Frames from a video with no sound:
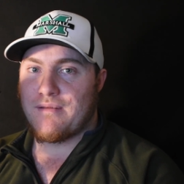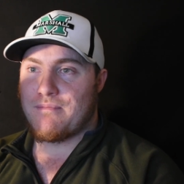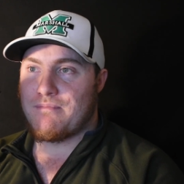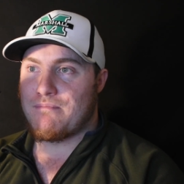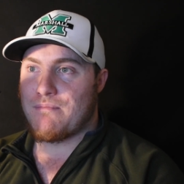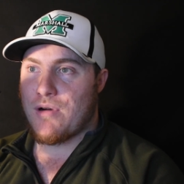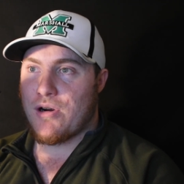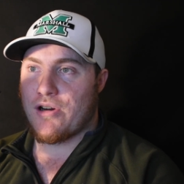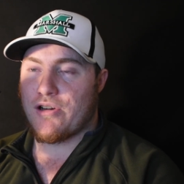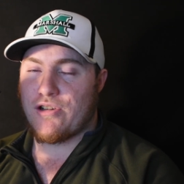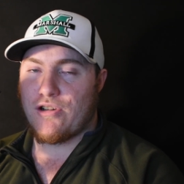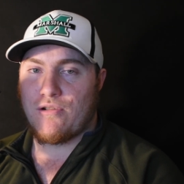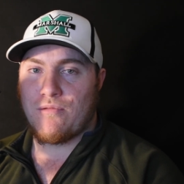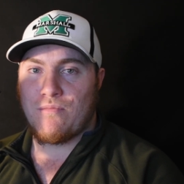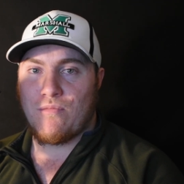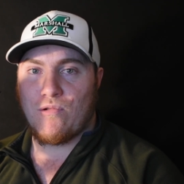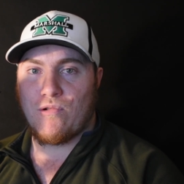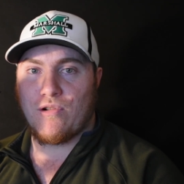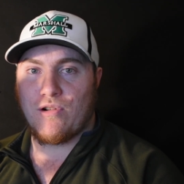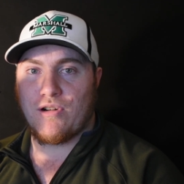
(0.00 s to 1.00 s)
Marco
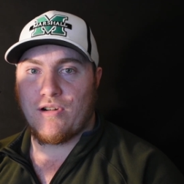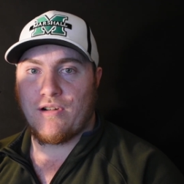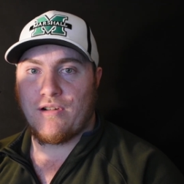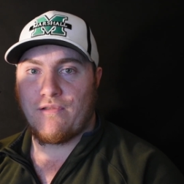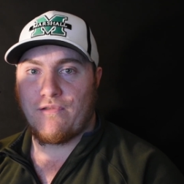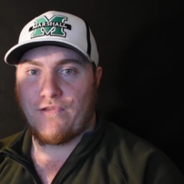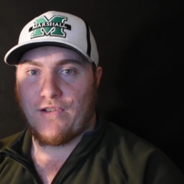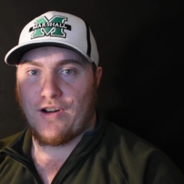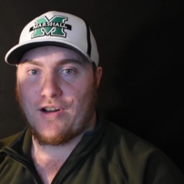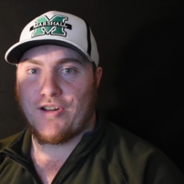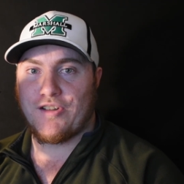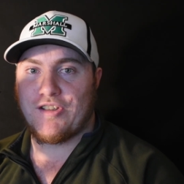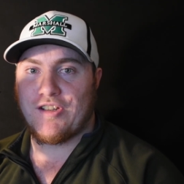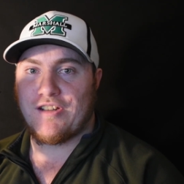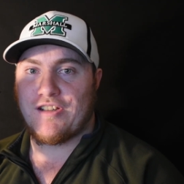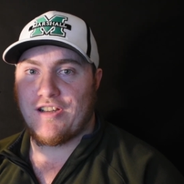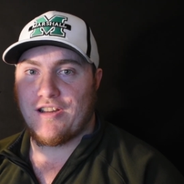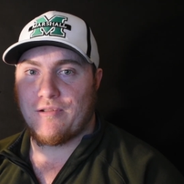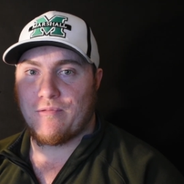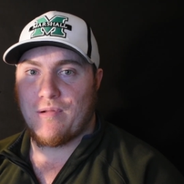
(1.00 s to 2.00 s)
more falls
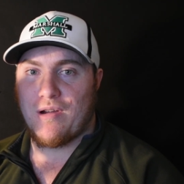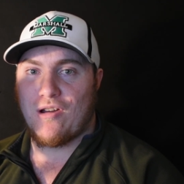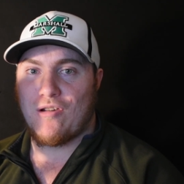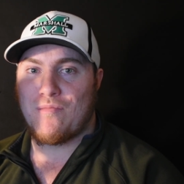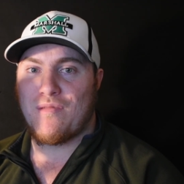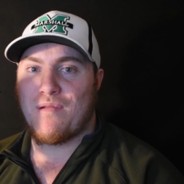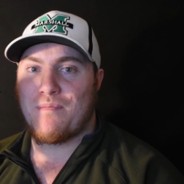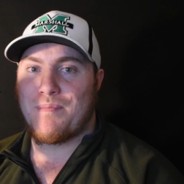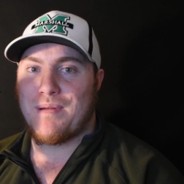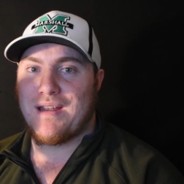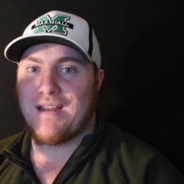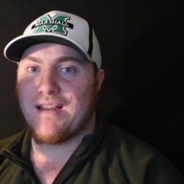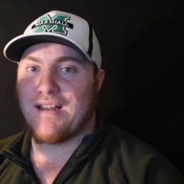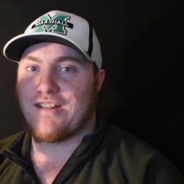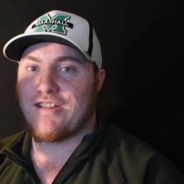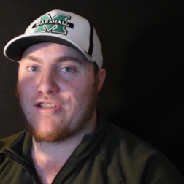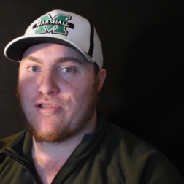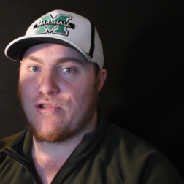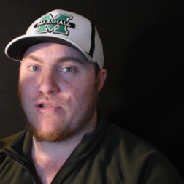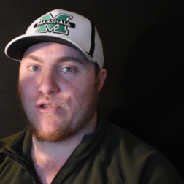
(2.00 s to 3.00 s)
into the realm of being a
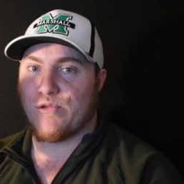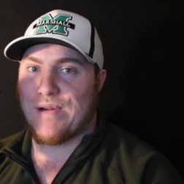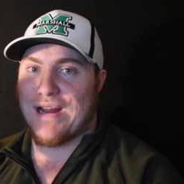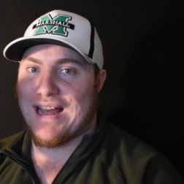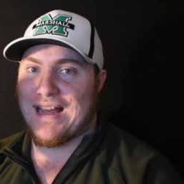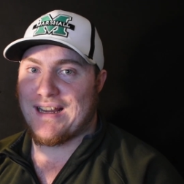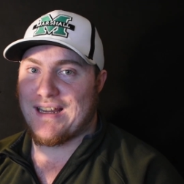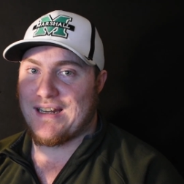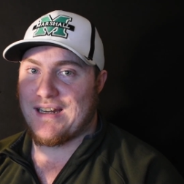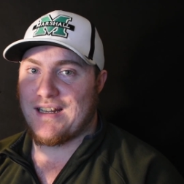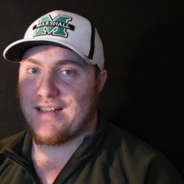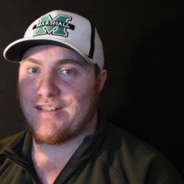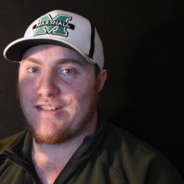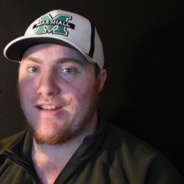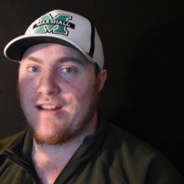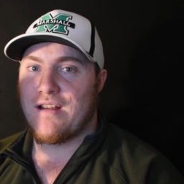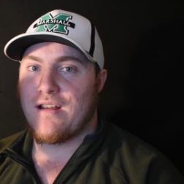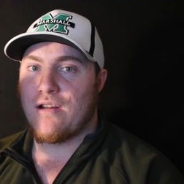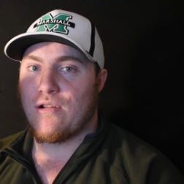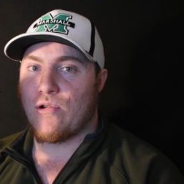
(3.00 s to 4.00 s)
deuteragonist,
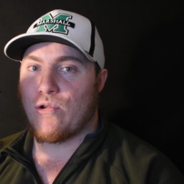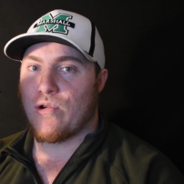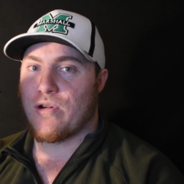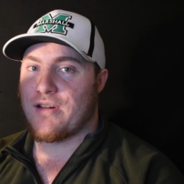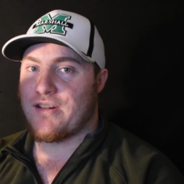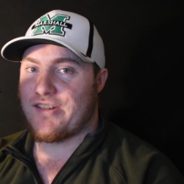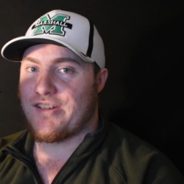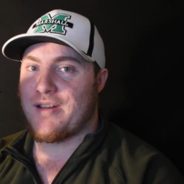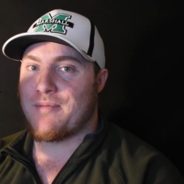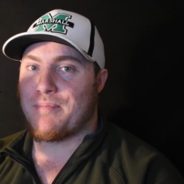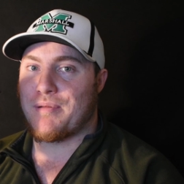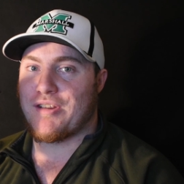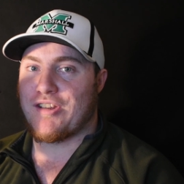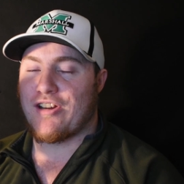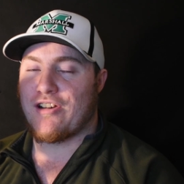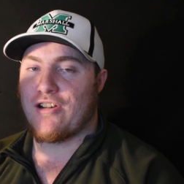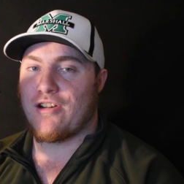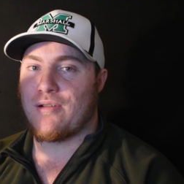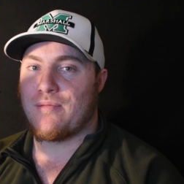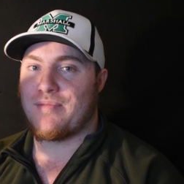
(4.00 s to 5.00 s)
or in simple
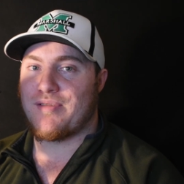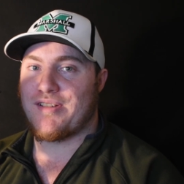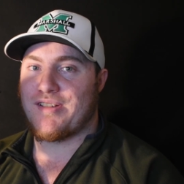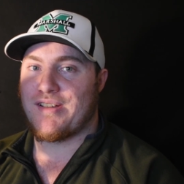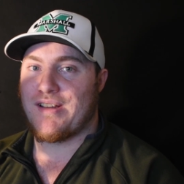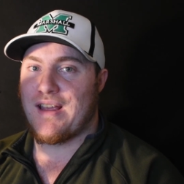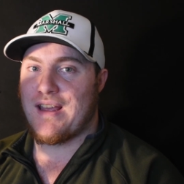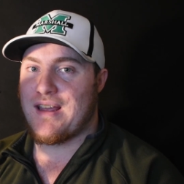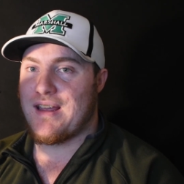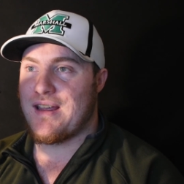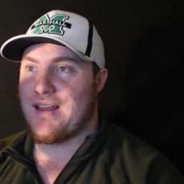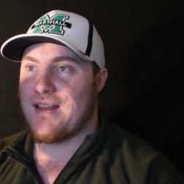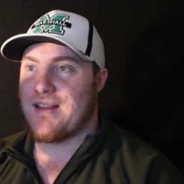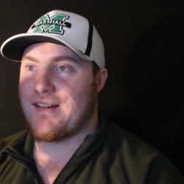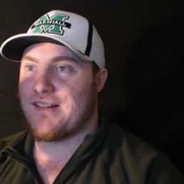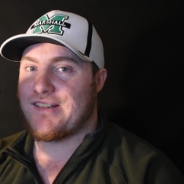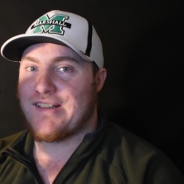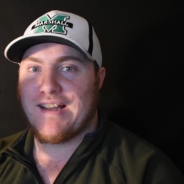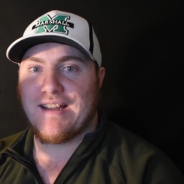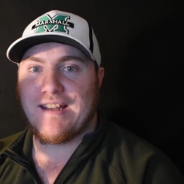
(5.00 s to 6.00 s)
terms, a
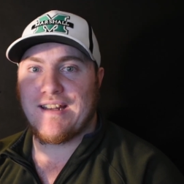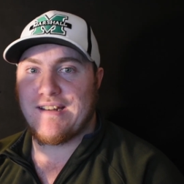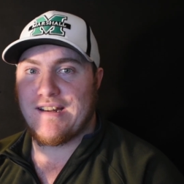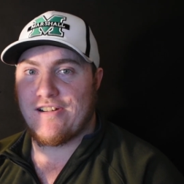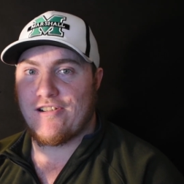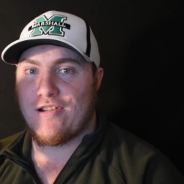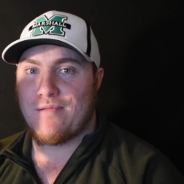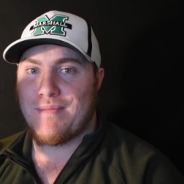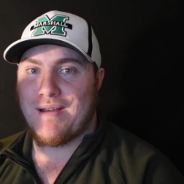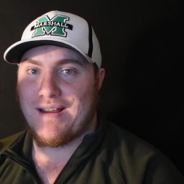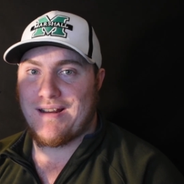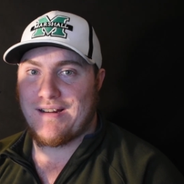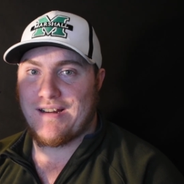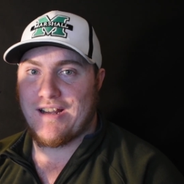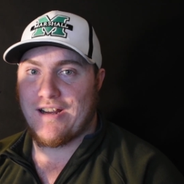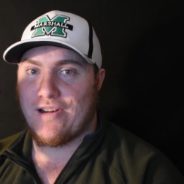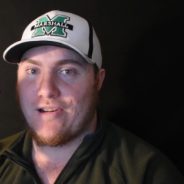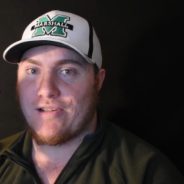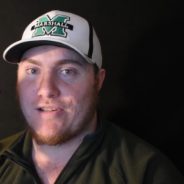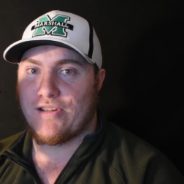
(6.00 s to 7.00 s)
secondary main
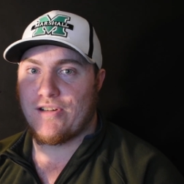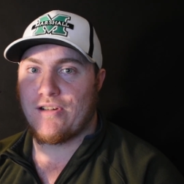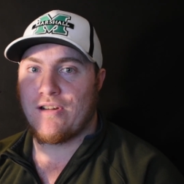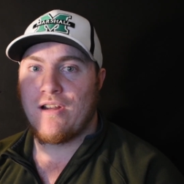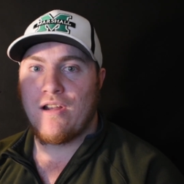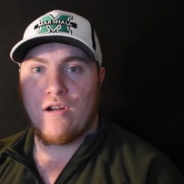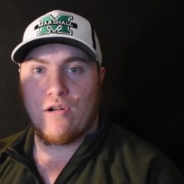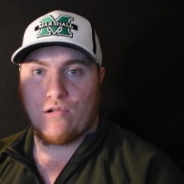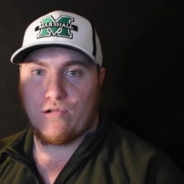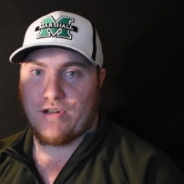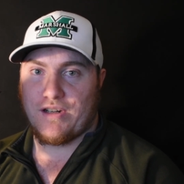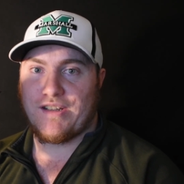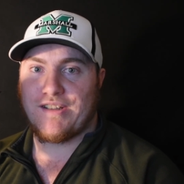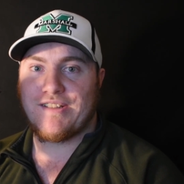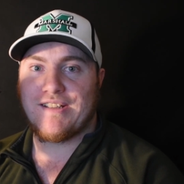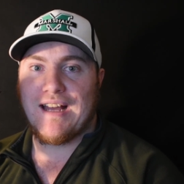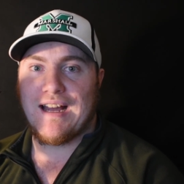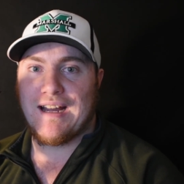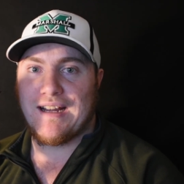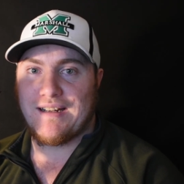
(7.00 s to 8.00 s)
character or a
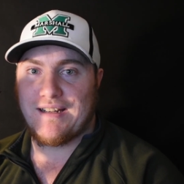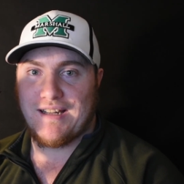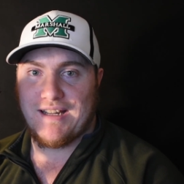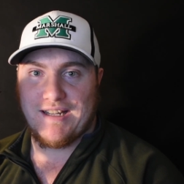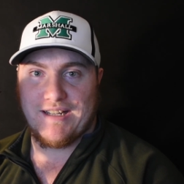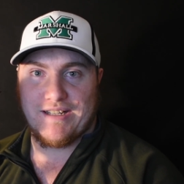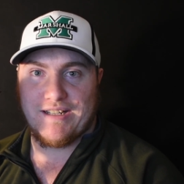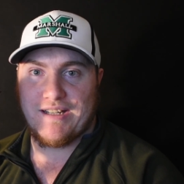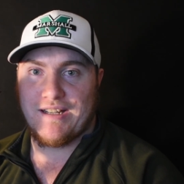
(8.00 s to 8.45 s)
sidekick,